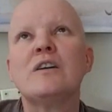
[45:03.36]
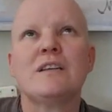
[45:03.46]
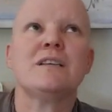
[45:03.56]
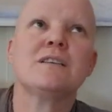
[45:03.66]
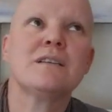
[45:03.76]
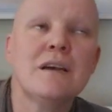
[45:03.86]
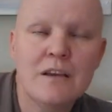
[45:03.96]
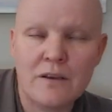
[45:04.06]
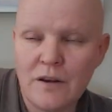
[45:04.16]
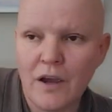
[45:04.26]
an
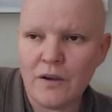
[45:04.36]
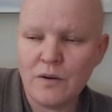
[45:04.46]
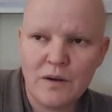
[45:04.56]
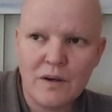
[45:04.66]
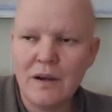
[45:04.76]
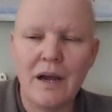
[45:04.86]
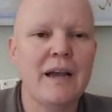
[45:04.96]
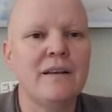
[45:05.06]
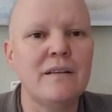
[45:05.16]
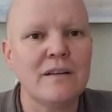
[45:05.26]
artist, you know,
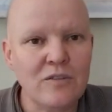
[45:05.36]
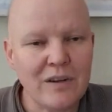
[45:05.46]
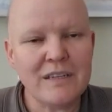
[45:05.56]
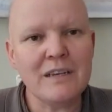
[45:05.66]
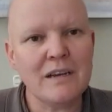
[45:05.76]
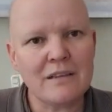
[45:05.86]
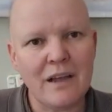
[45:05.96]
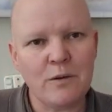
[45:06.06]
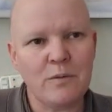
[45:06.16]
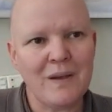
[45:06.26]
and treating
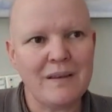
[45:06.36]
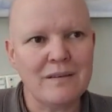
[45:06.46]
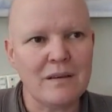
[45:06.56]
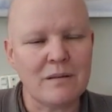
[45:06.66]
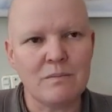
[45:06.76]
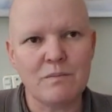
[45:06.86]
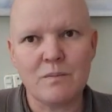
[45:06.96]
us like we